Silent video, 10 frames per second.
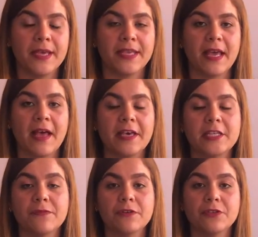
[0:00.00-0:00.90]
yeah,
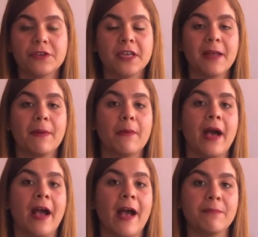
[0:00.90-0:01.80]
it's for talking about
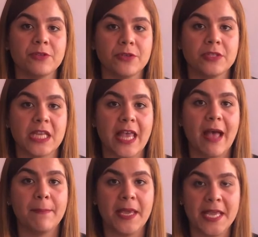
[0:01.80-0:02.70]
an action that
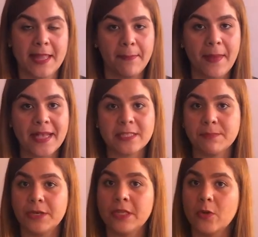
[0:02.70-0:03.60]
happened in the past,
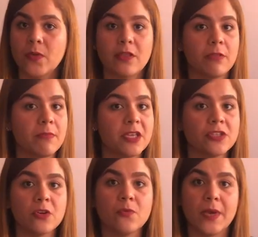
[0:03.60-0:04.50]
but we don't
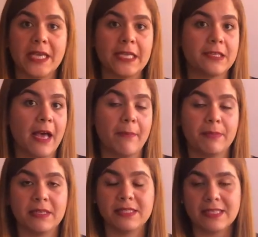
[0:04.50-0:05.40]
mention when it
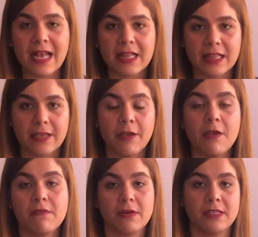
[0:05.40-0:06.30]
happened exactly.
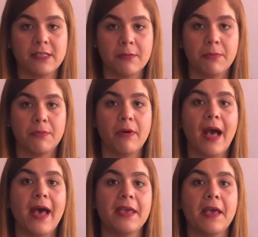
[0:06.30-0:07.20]
For example,
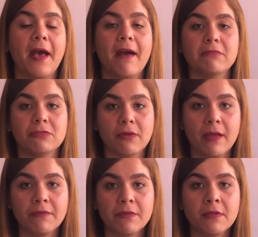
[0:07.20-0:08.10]
I have
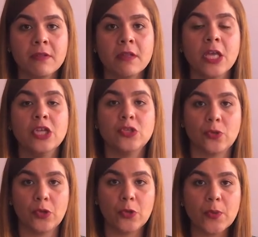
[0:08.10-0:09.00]
traveled to
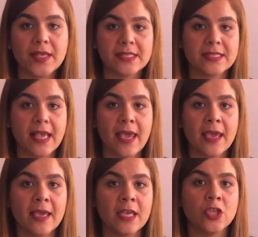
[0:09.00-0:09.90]

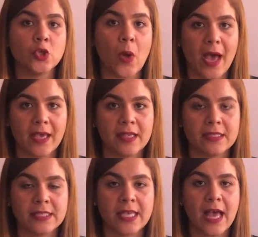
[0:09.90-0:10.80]
USA
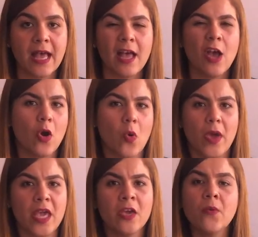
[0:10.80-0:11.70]
twice, yeah?
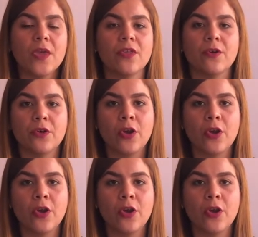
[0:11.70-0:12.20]
When we don't